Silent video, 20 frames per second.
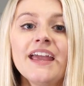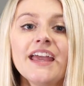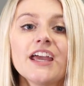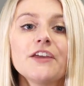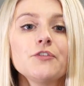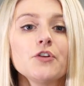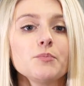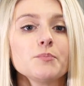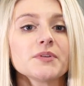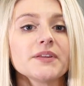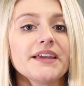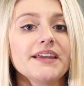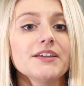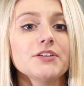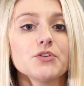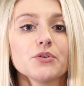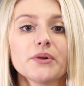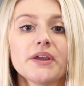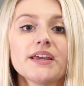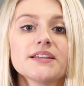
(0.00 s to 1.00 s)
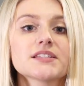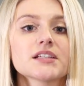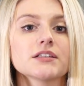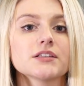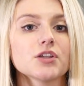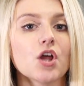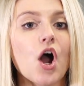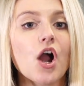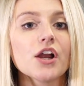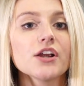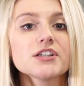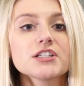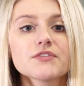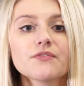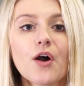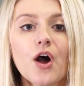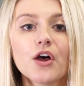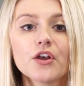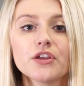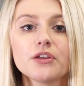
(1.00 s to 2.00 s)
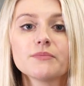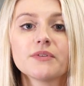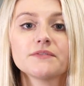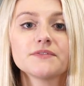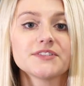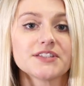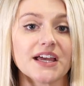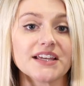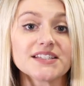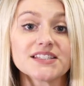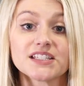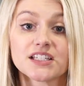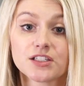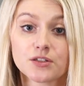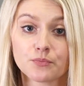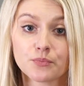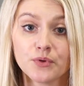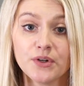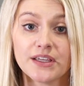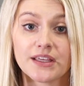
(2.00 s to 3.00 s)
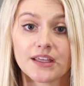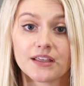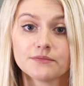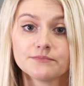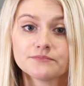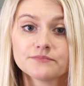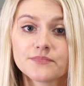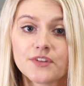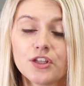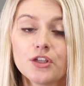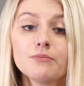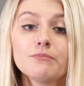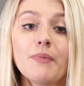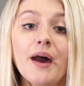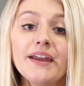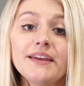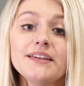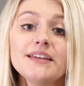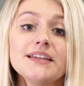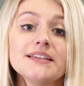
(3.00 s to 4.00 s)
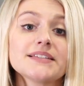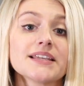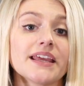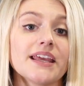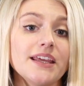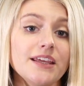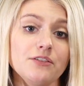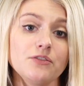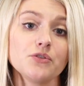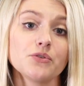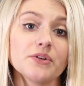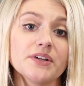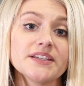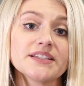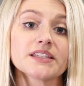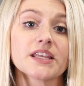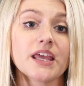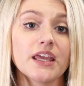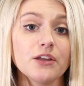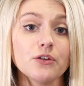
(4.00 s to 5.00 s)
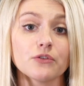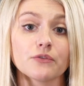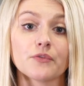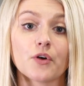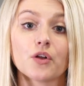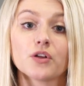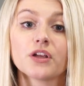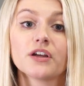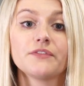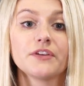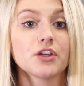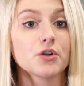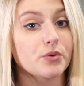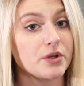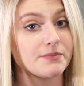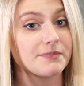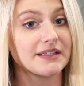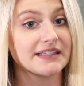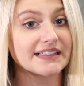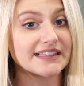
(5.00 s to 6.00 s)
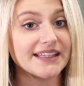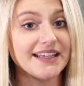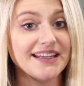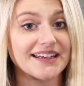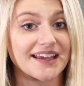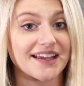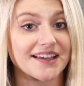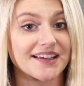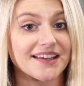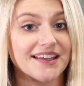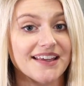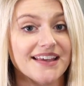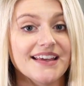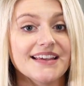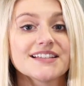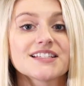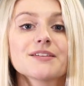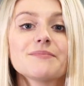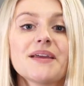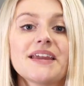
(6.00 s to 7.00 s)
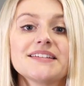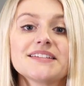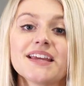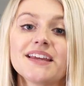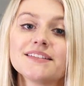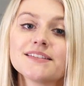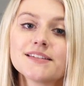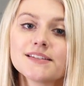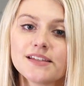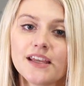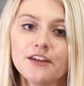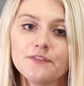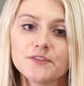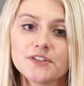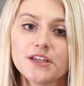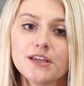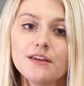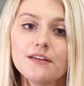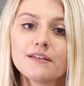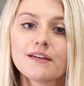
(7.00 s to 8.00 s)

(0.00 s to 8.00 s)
If your plant creates a large volume of dust and debris, you might need to increase the interval of equipment cleaning to maintain safety